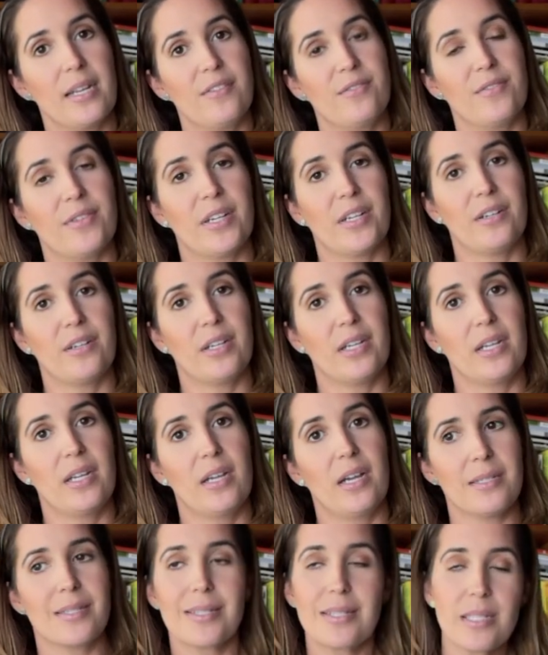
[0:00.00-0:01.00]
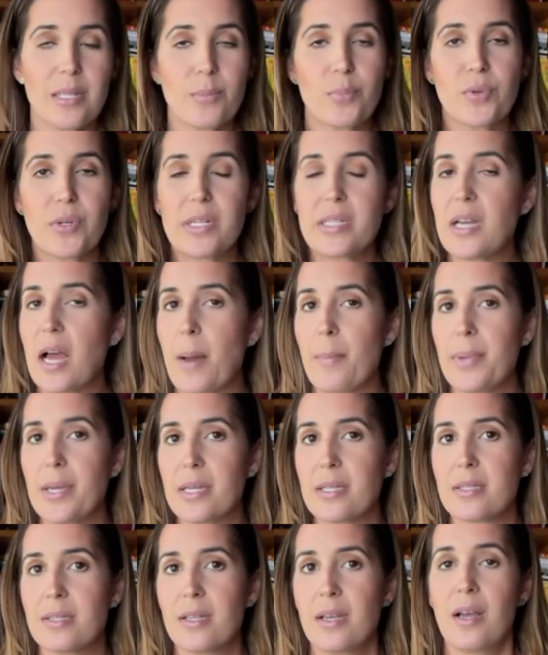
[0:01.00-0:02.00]
and very slippery
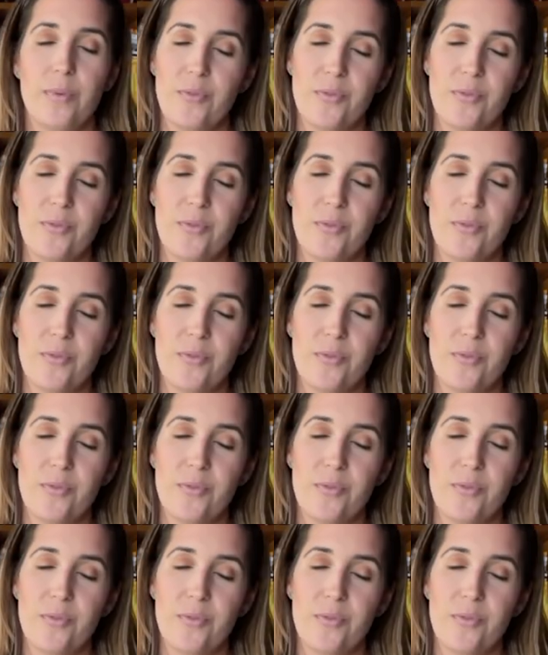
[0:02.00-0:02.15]
topics.